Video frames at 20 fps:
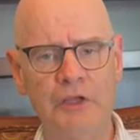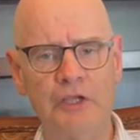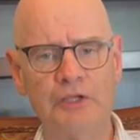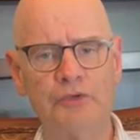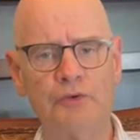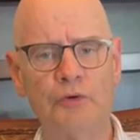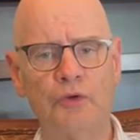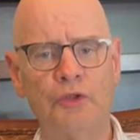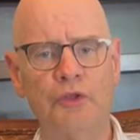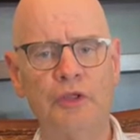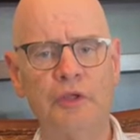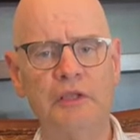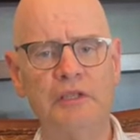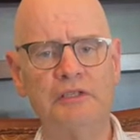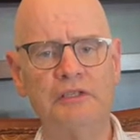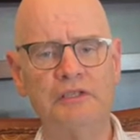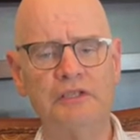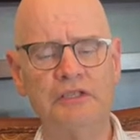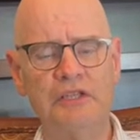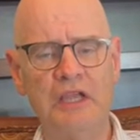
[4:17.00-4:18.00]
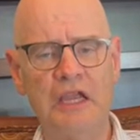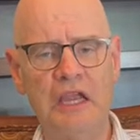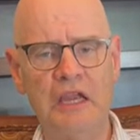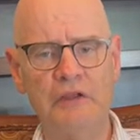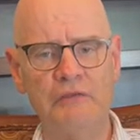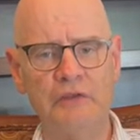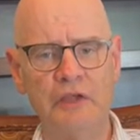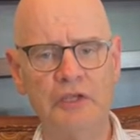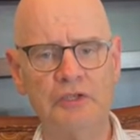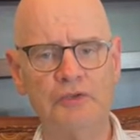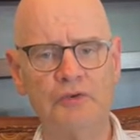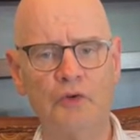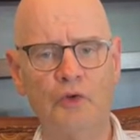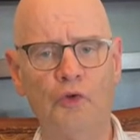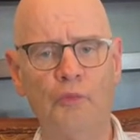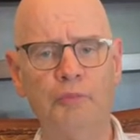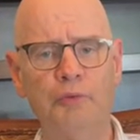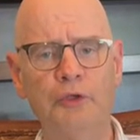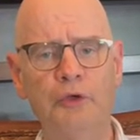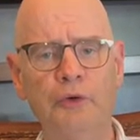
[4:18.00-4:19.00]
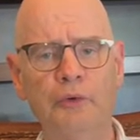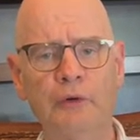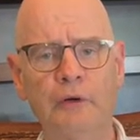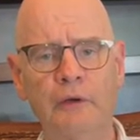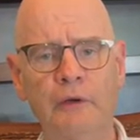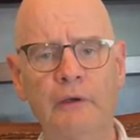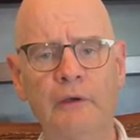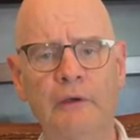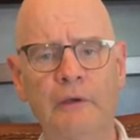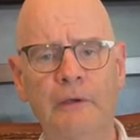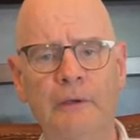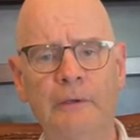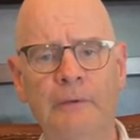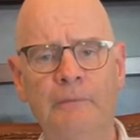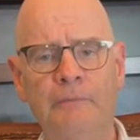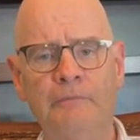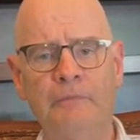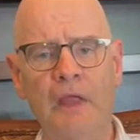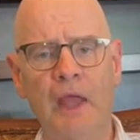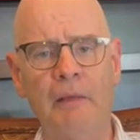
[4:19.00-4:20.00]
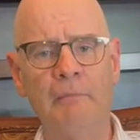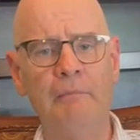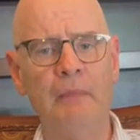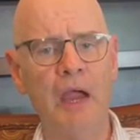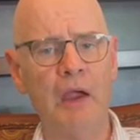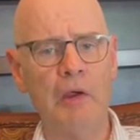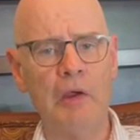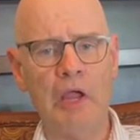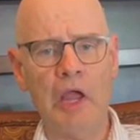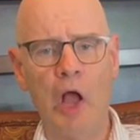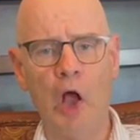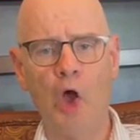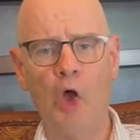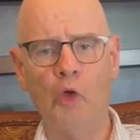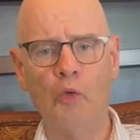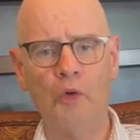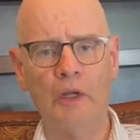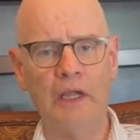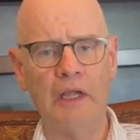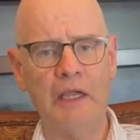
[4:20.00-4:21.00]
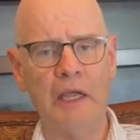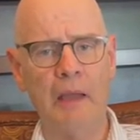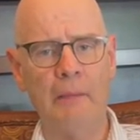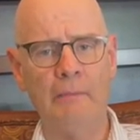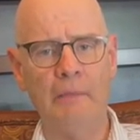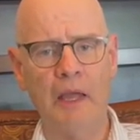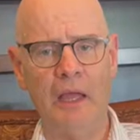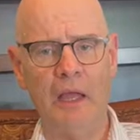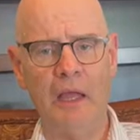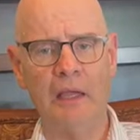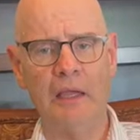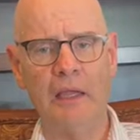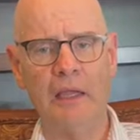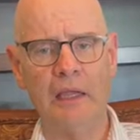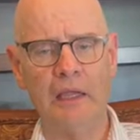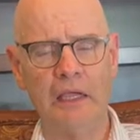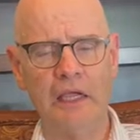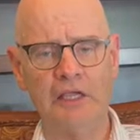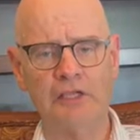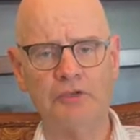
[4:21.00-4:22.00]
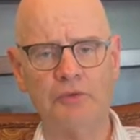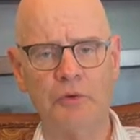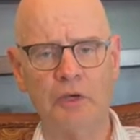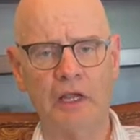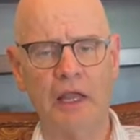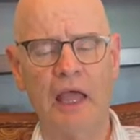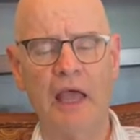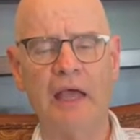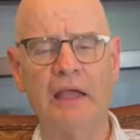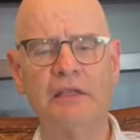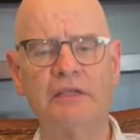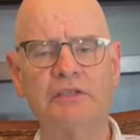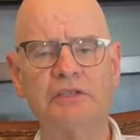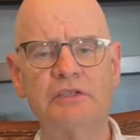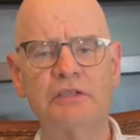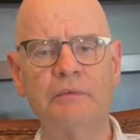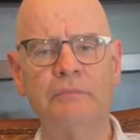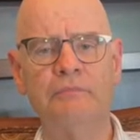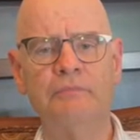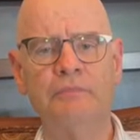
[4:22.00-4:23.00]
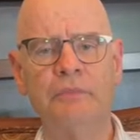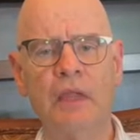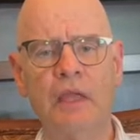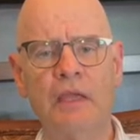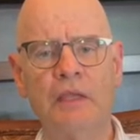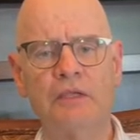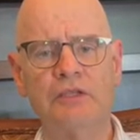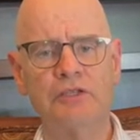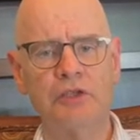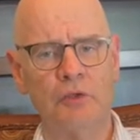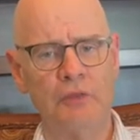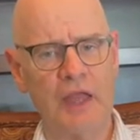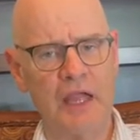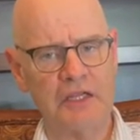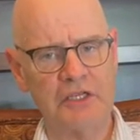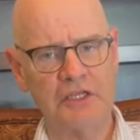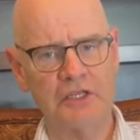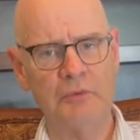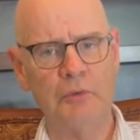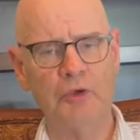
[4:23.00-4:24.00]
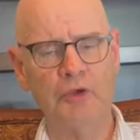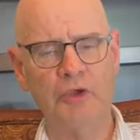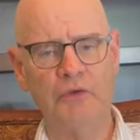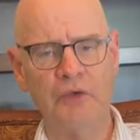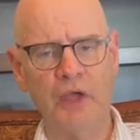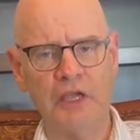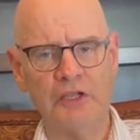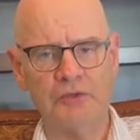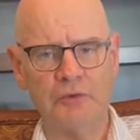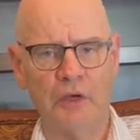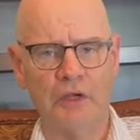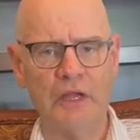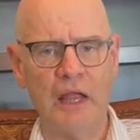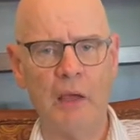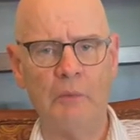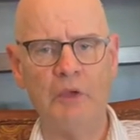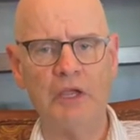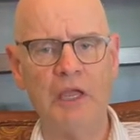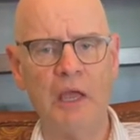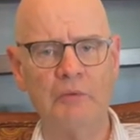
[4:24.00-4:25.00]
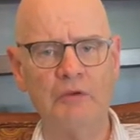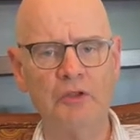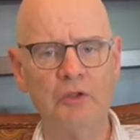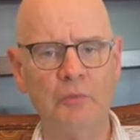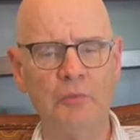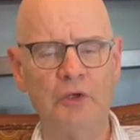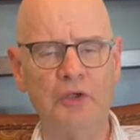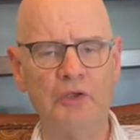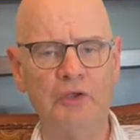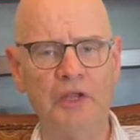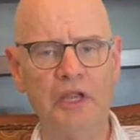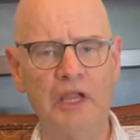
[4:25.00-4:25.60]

Israel, the seed of Israel, pure, and marry only among Israelites. So that's the book of Ezra. Now we come to the book of